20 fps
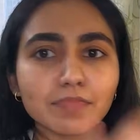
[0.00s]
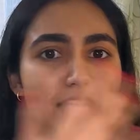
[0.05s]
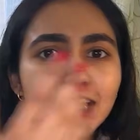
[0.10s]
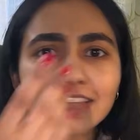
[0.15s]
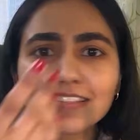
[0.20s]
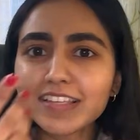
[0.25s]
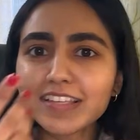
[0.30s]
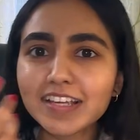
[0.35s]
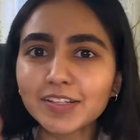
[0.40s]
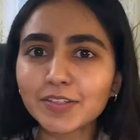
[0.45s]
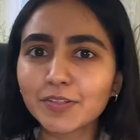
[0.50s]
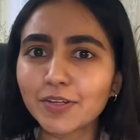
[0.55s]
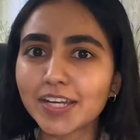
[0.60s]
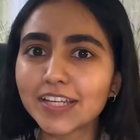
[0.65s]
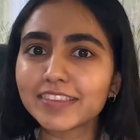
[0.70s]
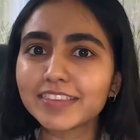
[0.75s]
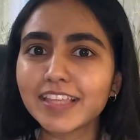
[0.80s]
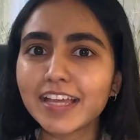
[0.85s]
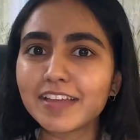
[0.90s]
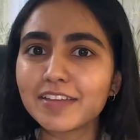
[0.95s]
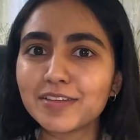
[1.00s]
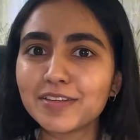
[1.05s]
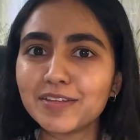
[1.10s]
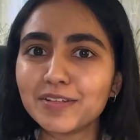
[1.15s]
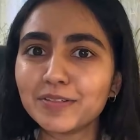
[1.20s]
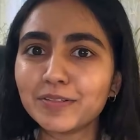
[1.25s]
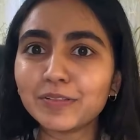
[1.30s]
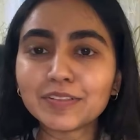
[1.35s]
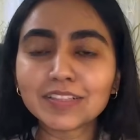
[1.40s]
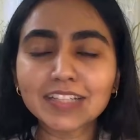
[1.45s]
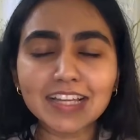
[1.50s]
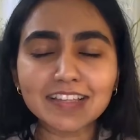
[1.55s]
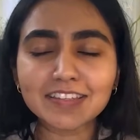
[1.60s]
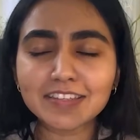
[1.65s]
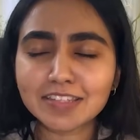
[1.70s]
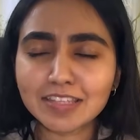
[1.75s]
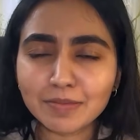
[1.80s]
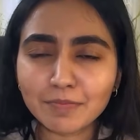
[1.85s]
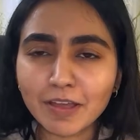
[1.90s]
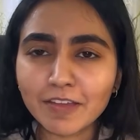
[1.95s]
Isn't it great that you get to
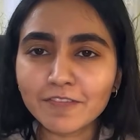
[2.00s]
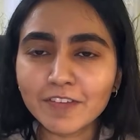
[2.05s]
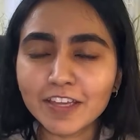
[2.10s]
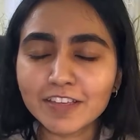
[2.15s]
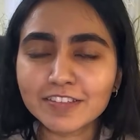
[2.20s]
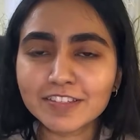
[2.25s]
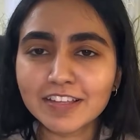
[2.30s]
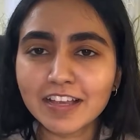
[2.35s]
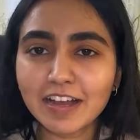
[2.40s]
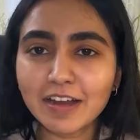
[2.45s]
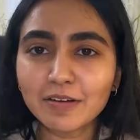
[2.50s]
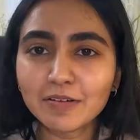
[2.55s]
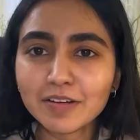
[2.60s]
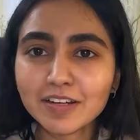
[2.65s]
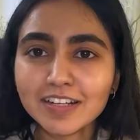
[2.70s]
see my face now?